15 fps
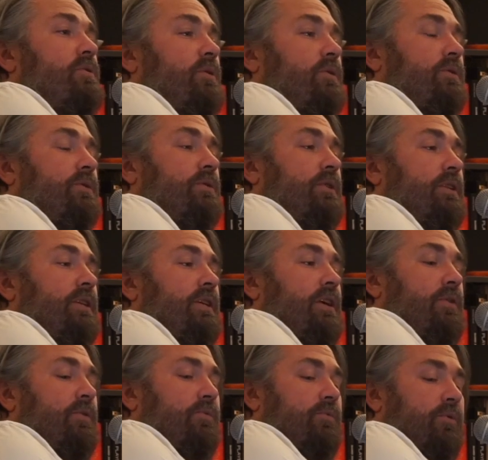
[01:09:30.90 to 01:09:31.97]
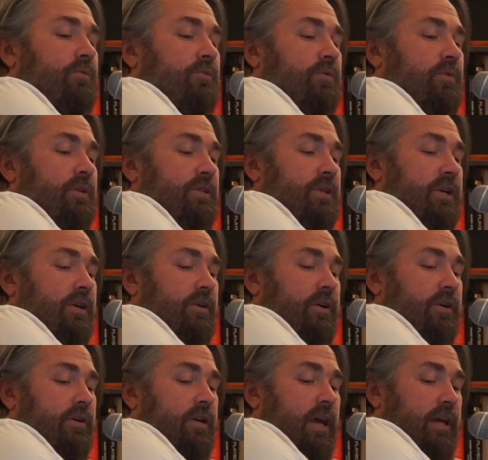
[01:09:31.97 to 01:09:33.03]
controls in the other room for us
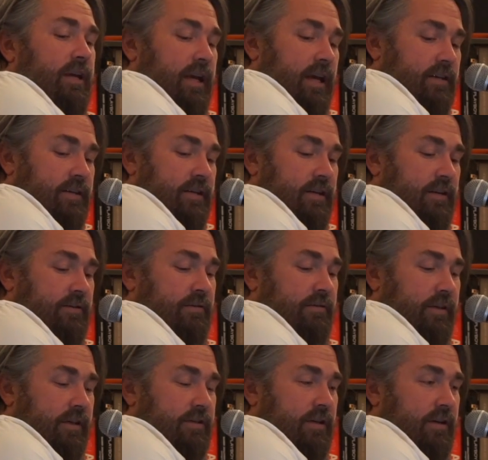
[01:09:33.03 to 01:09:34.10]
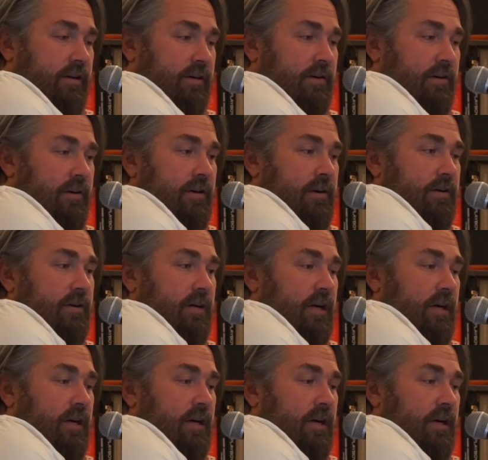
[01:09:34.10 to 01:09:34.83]
here, and yes, he also does our